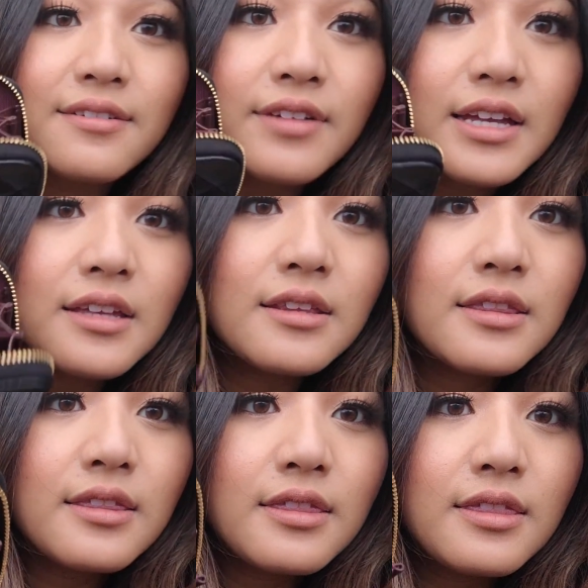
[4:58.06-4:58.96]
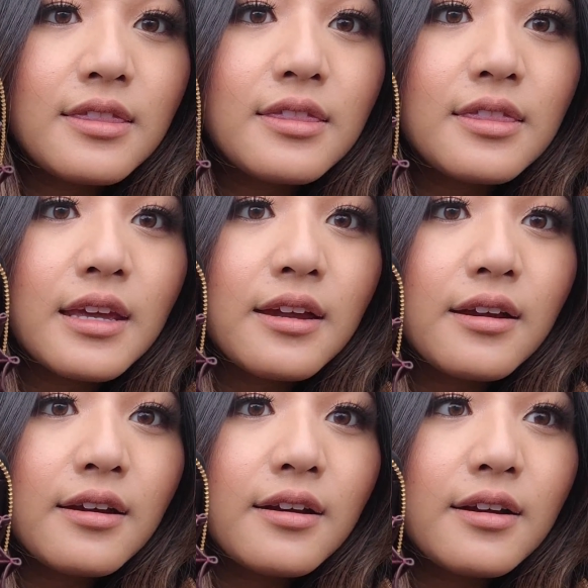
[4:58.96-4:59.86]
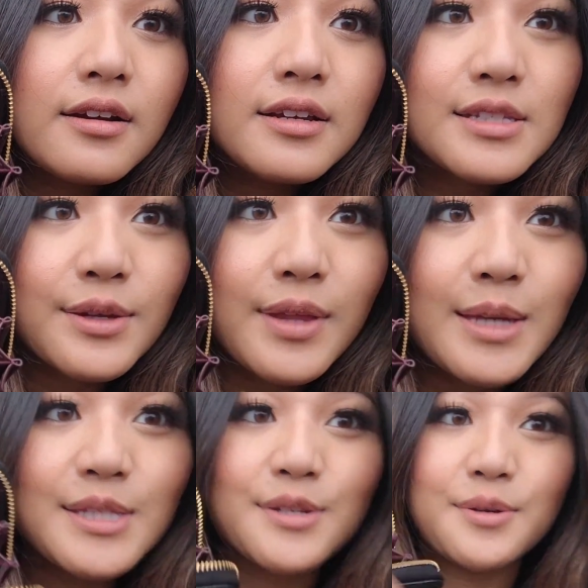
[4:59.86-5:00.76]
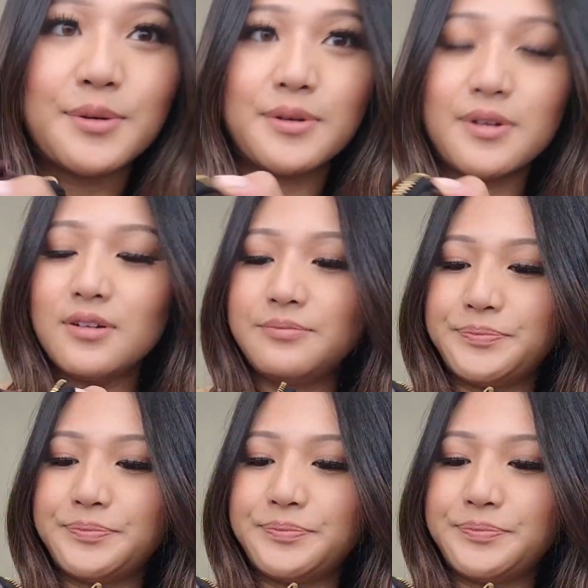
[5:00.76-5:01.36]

right there. so that's cool.